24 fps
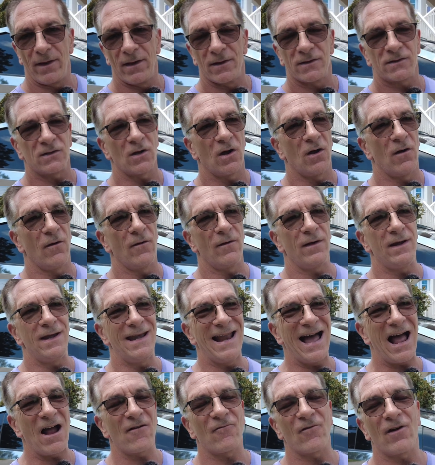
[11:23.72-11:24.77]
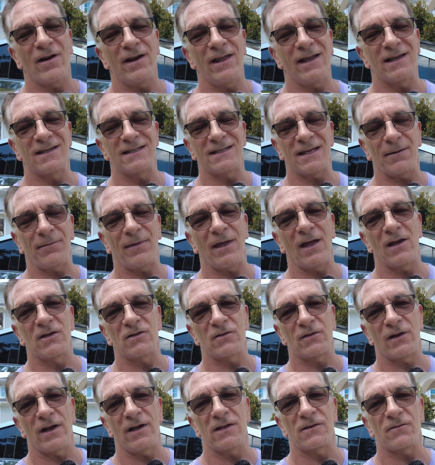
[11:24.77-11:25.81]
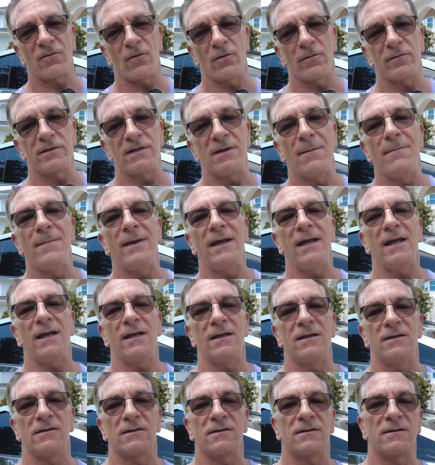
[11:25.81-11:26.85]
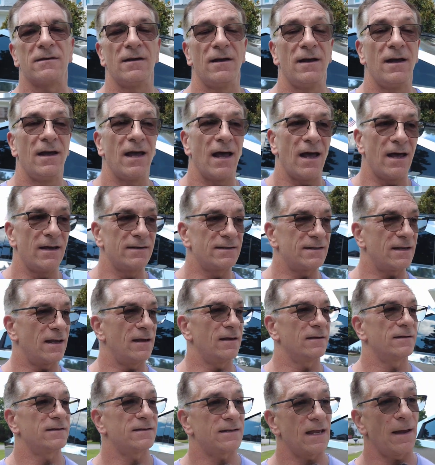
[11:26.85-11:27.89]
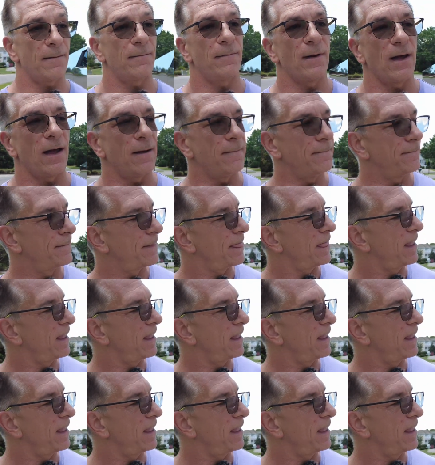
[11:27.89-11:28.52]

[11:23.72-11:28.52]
So not running a step-down transformer to me is a step up.